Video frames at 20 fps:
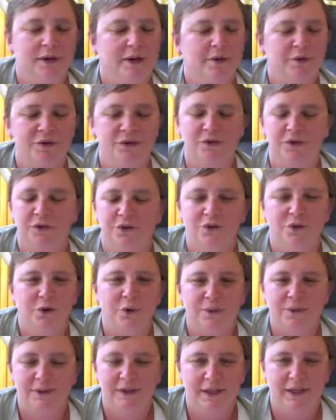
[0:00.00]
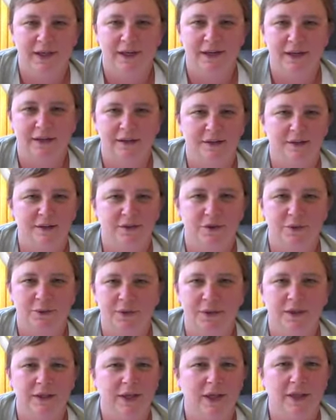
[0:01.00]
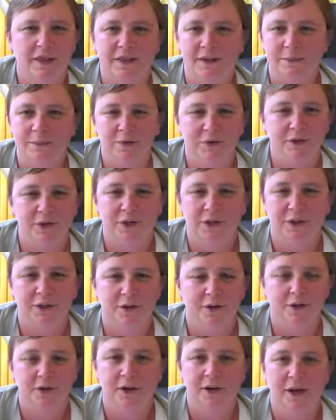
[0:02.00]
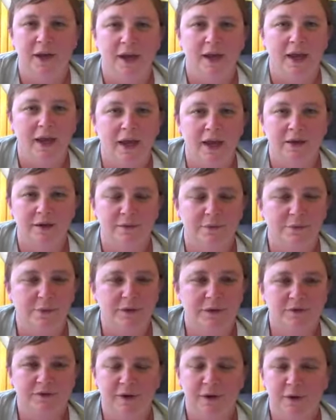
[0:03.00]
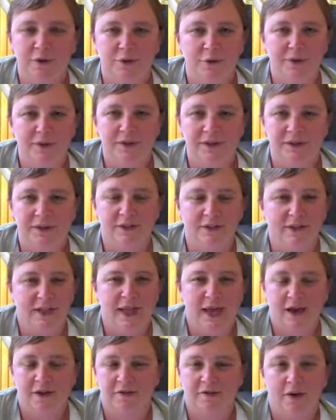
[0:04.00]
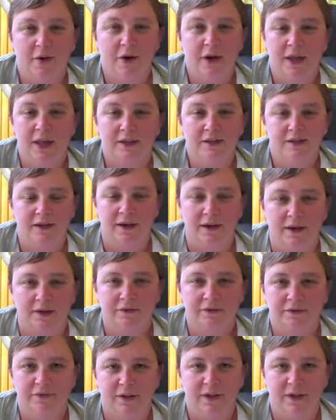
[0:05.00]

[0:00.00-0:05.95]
It was just a normal day, doing nothing particular, and we'd found a reason to laugh our heads off.